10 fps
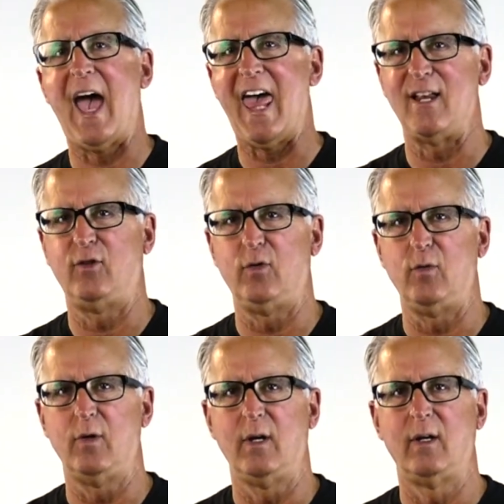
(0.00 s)

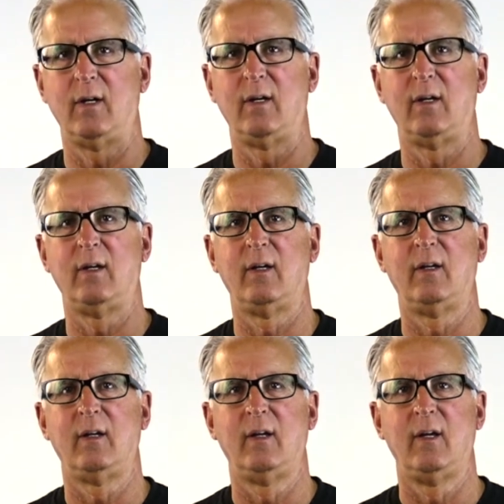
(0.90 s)
attitude,
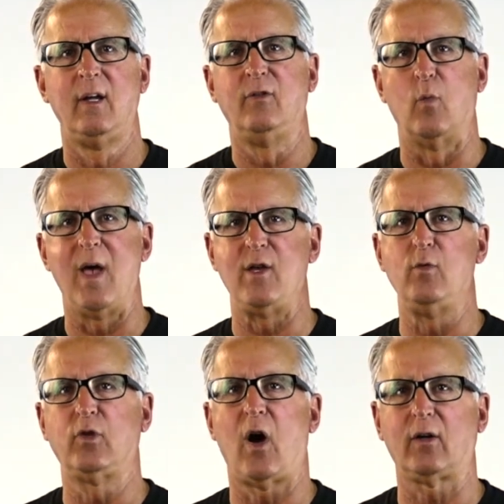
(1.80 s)
the way you
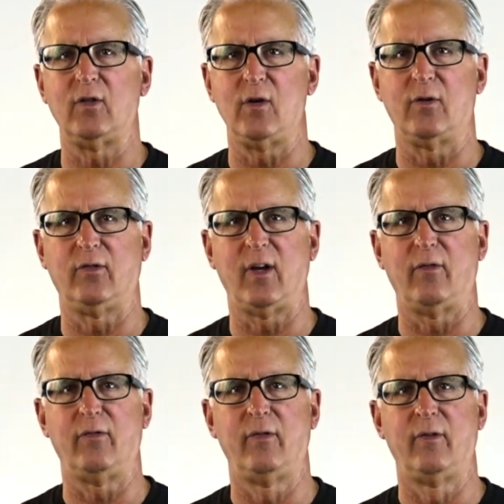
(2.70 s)
talk to
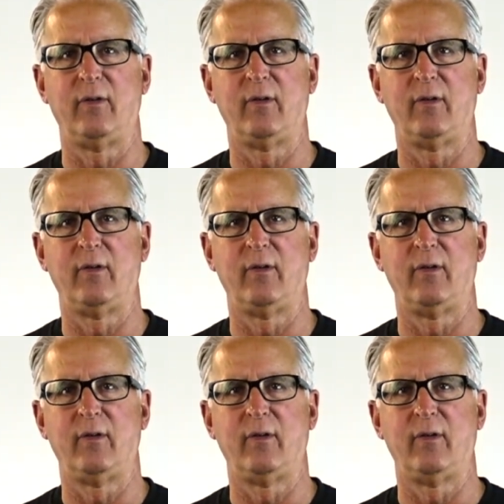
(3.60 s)
yourself,